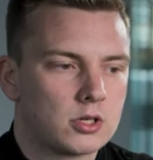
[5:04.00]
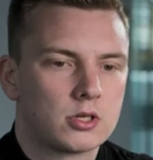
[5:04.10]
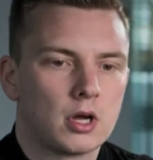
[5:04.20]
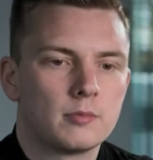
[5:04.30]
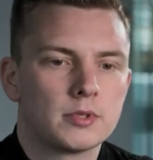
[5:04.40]
had
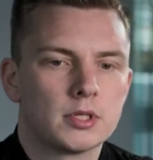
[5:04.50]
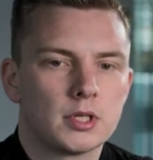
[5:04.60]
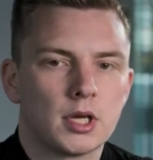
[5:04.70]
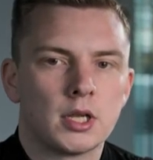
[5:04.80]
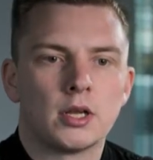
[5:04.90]
stopped.
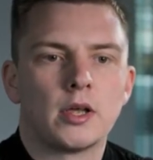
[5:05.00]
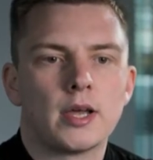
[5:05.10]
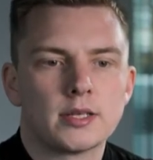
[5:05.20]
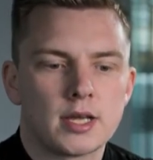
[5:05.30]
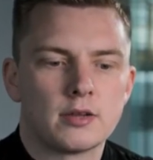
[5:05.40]
And I know
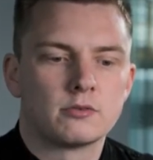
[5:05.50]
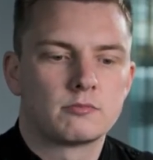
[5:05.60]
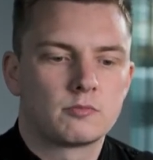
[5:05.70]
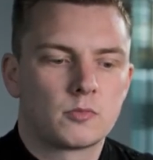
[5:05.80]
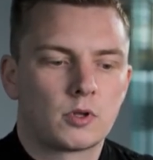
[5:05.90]
that sounds
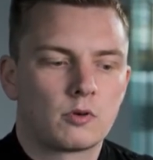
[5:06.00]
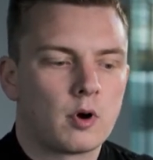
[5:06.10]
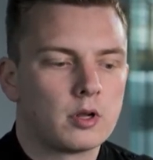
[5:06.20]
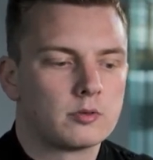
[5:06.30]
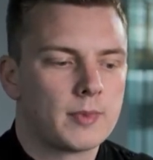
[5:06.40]

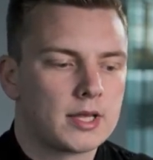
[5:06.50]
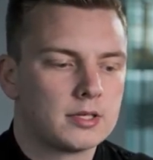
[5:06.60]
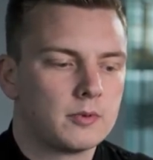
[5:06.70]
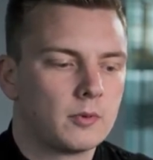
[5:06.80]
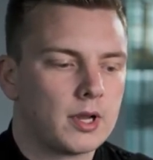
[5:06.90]
quite
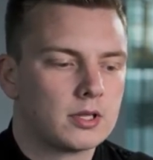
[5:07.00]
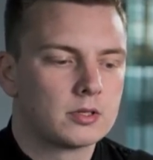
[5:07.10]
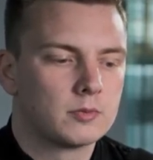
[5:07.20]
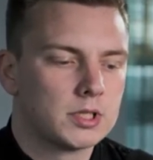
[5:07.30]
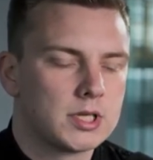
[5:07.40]
dramatic, but when
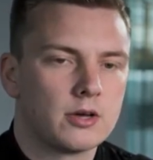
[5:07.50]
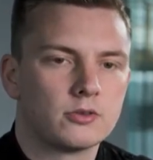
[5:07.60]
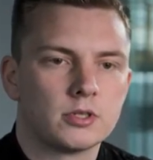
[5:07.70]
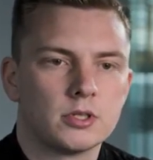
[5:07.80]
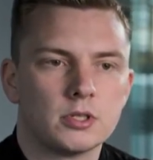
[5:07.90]
someone
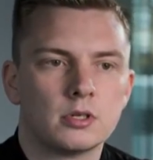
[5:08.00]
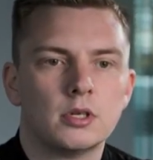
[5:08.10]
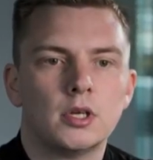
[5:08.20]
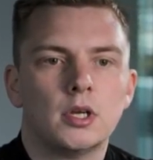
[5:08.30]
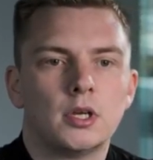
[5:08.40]
tells you, you
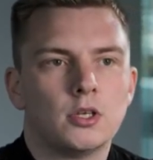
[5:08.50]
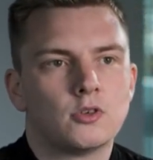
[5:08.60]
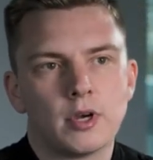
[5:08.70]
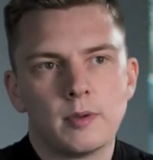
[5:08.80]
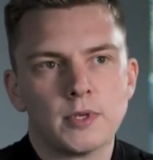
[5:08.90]
your
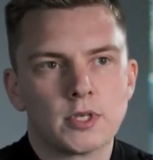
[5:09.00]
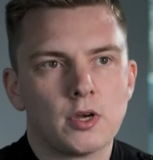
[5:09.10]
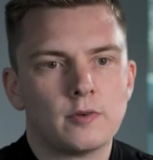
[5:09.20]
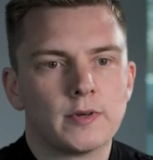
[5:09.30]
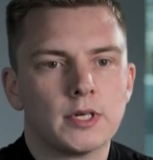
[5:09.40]
dream is
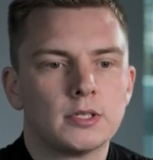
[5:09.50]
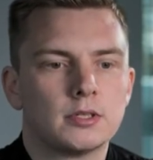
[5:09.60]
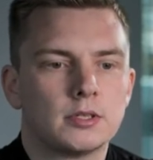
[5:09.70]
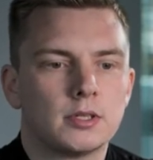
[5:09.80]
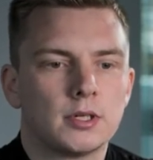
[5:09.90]
over,
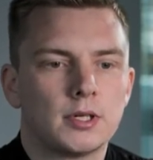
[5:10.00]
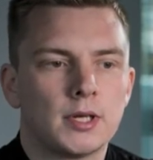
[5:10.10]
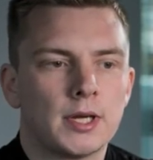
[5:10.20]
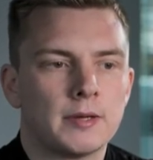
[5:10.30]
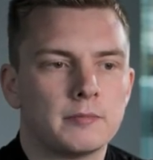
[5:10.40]

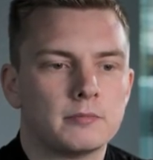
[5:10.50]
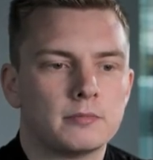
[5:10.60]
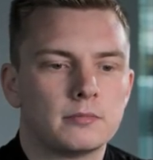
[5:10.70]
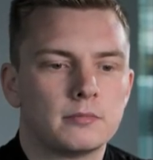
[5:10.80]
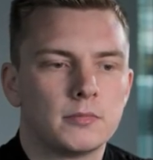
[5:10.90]

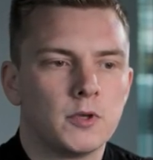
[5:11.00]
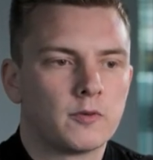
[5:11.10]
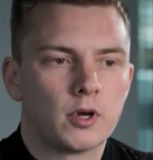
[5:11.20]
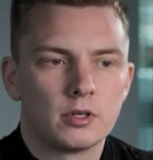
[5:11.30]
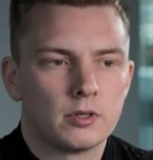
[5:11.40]
um, you've
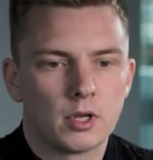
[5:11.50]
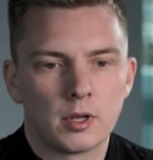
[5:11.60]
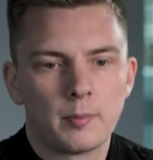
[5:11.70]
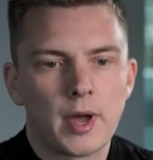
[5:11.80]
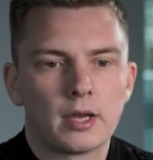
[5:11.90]
got, you're
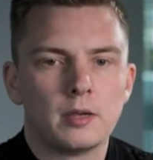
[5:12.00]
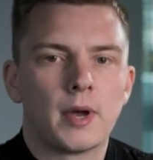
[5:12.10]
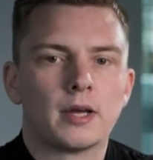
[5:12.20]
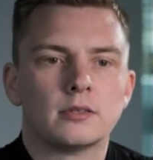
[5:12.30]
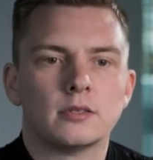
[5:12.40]
going to pack your
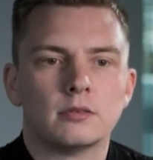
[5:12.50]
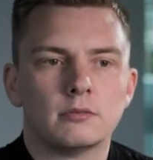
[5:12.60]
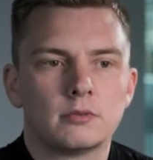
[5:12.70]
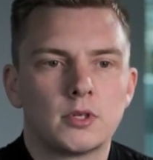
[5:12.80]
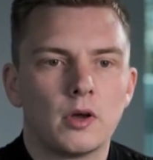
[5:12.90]
bags
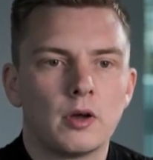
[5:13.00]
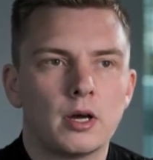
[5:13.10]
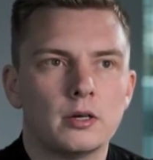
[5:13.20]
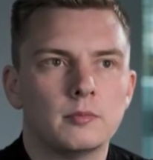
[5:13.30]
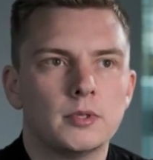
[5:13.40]
and go
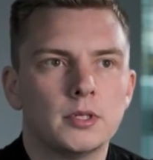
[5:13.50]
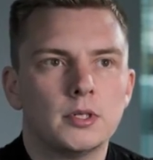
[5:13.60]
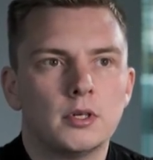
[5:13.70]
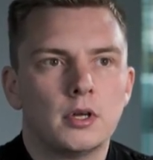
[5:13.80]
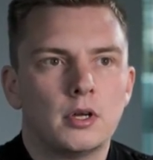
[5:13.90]

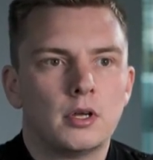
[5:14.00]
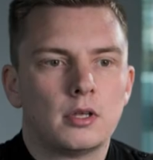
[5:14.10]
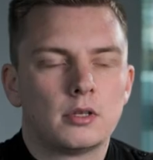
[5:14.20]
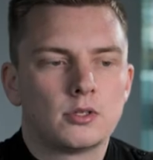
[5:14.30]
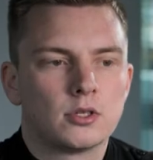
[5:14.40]

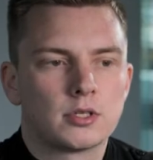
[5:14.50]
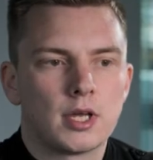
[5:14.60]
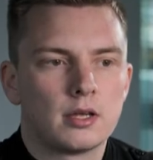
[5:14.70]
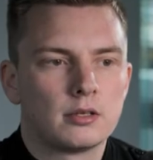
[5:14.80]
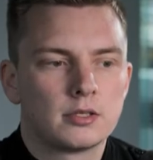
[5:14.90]
home. Just
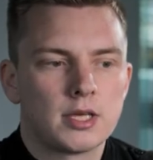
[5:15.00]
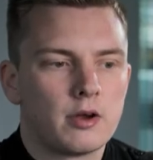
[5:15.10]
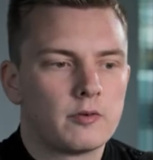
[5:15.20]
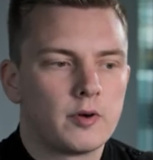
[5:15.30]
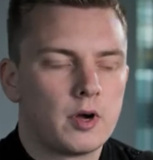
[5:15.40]
that
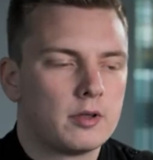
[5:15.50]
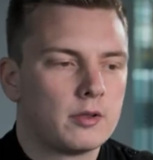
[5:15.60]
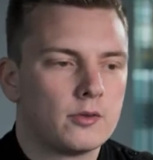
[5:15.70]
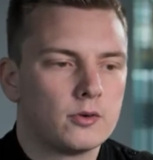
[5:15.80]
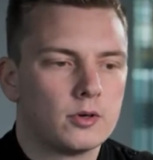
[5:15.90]
terrifying the
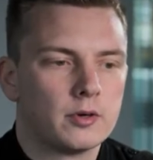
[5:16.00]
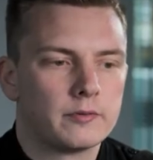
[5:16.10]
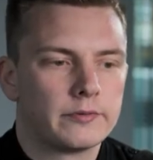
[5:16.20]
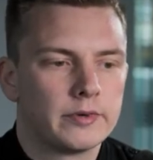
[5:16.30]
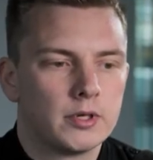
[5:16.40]
thought
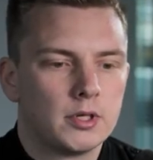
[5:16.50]
of